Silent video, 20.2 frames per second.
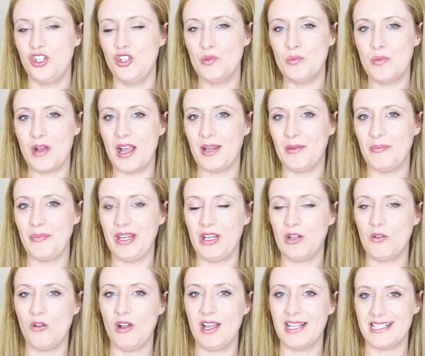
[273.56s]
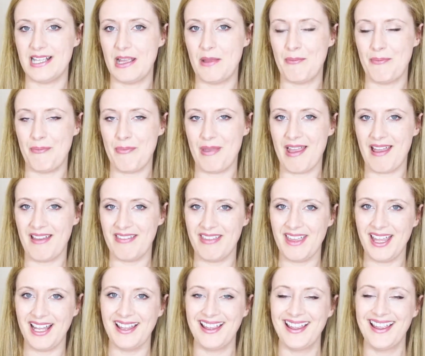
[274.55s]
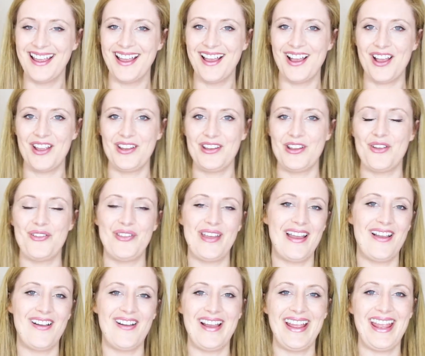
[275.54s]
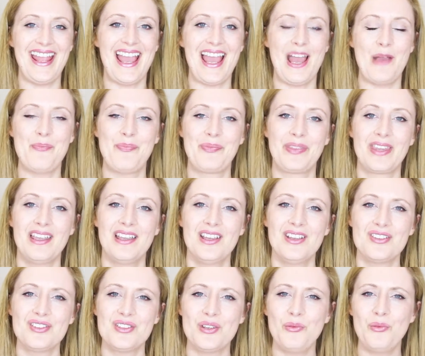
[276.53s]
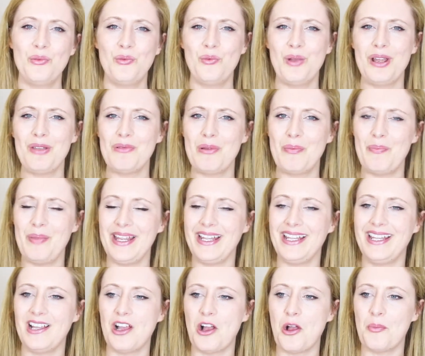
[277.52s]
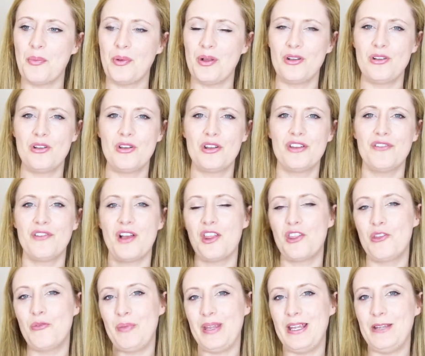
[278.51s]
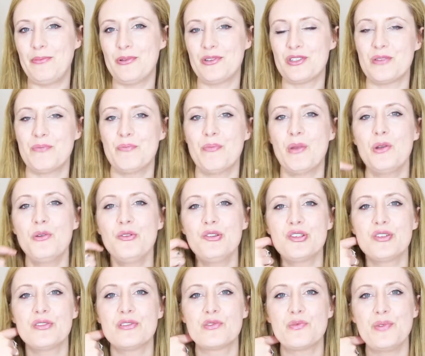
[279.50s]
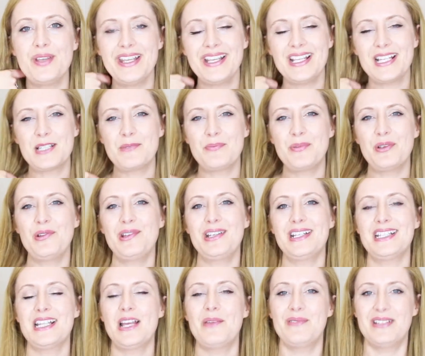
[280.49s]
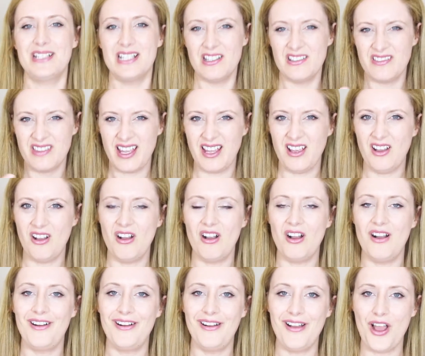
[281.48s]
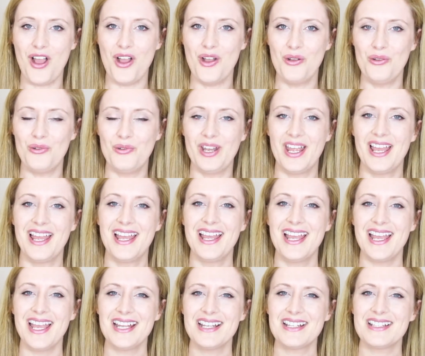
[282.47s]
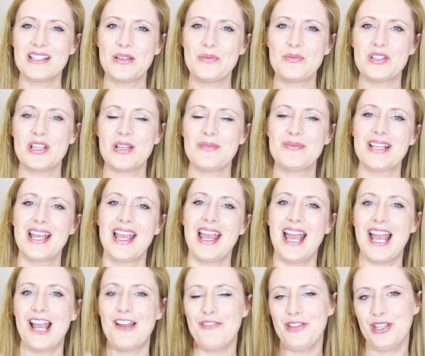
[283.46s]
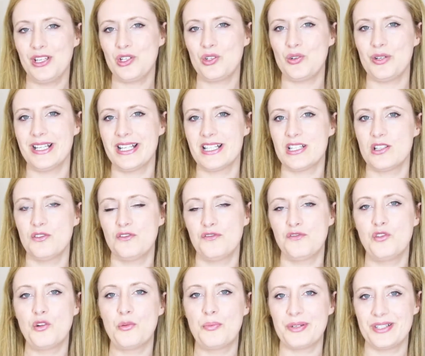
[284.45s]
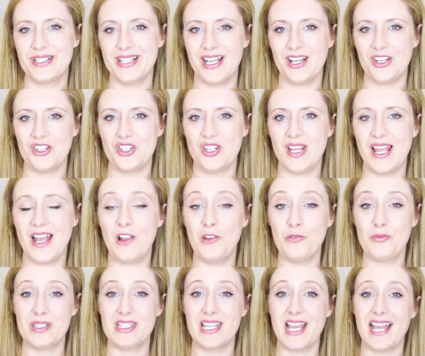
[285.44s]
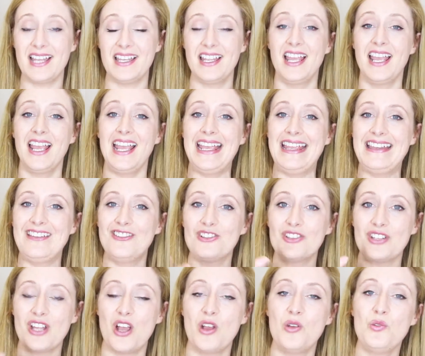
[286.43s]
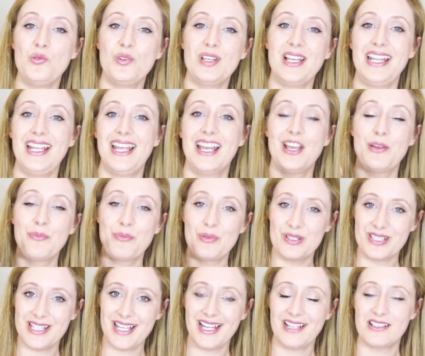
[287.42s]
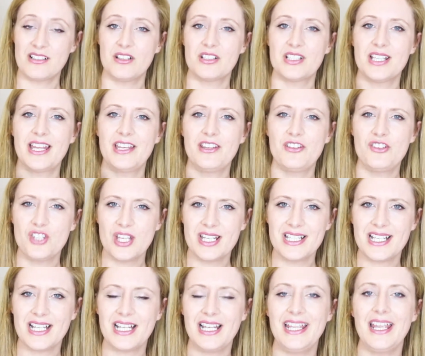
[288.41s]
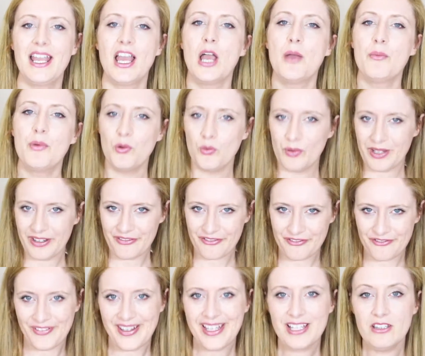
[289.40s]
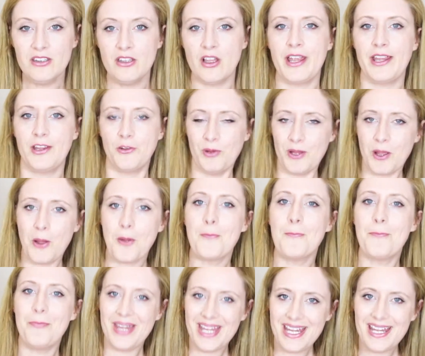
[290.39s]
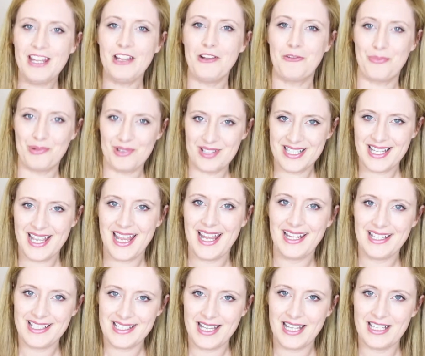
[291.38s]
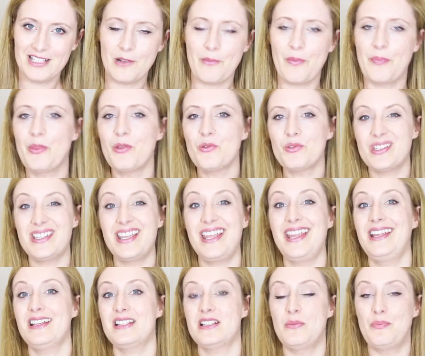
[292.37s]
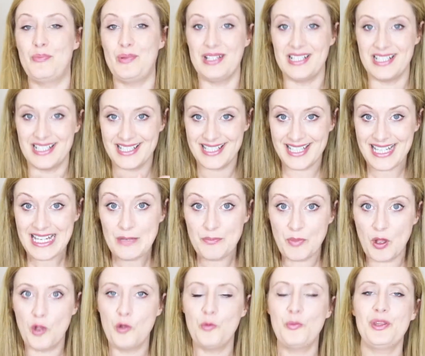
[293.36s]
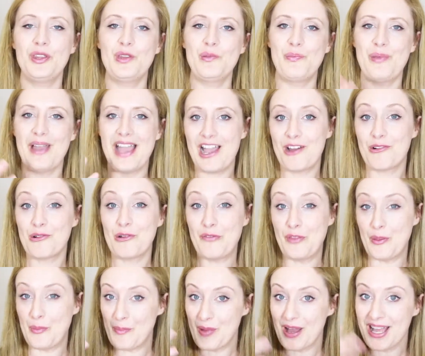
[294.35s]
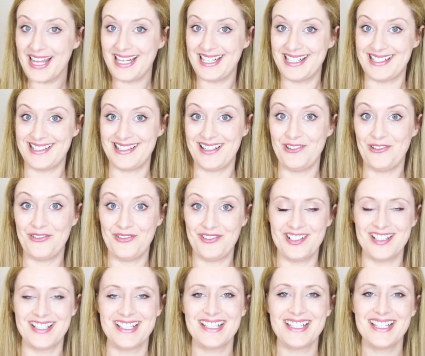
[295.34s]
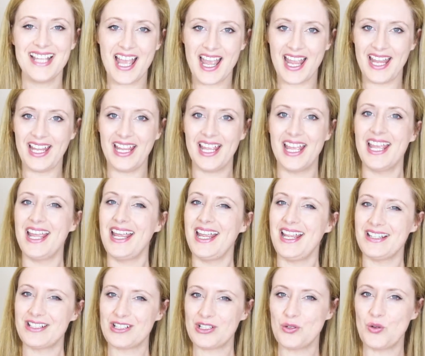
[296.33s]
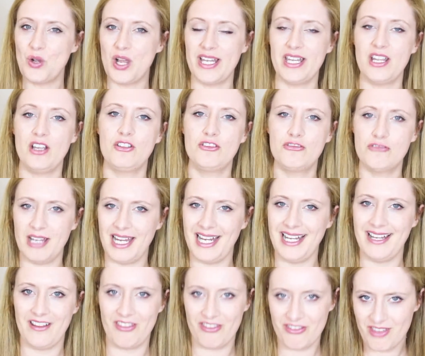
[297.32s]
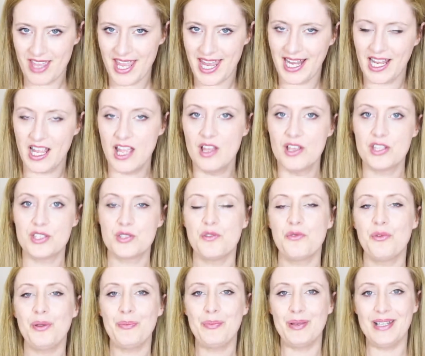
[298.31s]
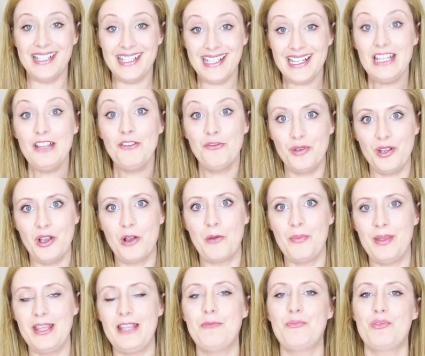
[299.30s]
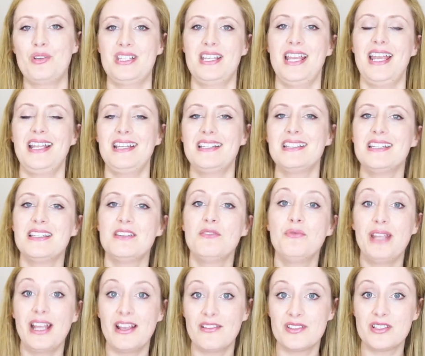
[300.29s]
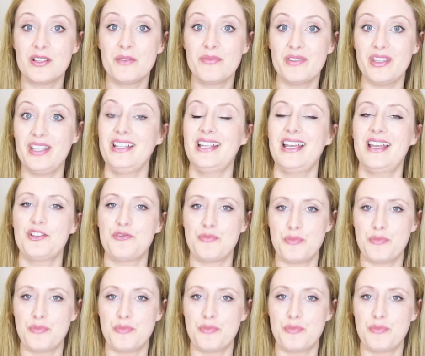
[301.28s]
You might be quite empathic. I know that I am. So when we're picking up a lot of other people's emotions, we experience them as if they are our own. And sometimes having a crystal for protection helps that. It not only protects us energetically, but we feel like we are being protected protected. I'm not saying it's a placebo, but the power of the mind, as I often say, is quite a great thing. So if we believe we are being protected and we have something there to